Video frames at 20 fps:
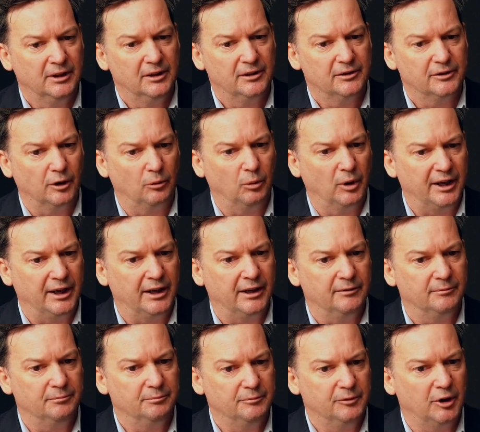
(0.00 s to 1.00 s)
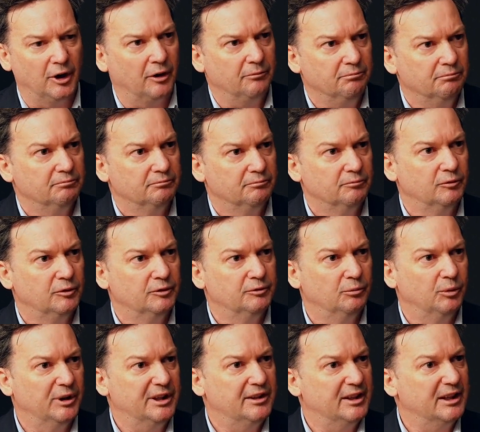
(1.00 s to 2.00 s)
So we
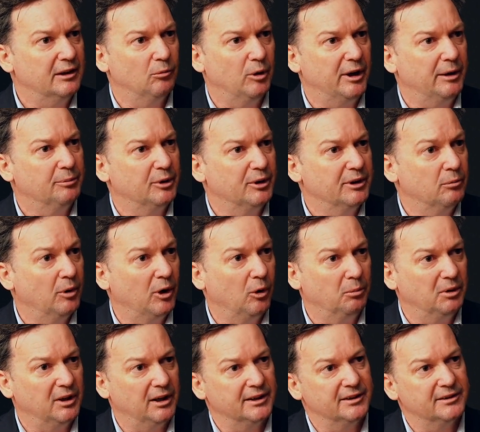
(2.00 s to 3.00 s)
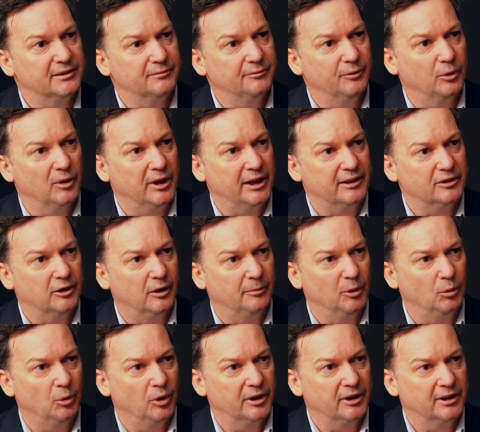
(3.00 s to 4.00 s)
think we're pretty well placed for that type
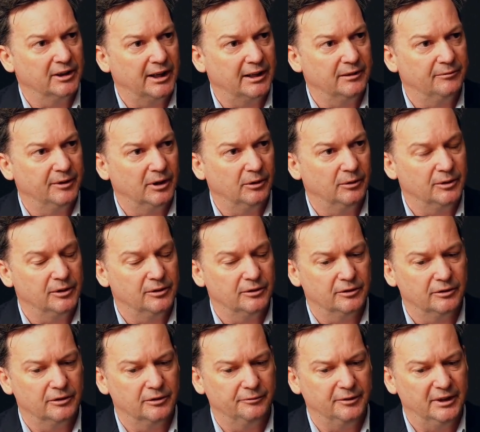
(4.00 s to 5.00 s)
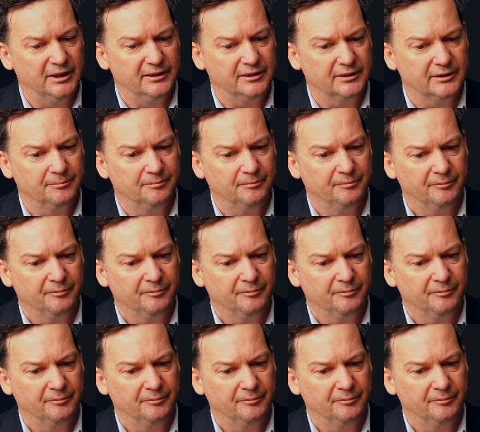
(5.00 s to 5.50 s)
of work and add value to defence.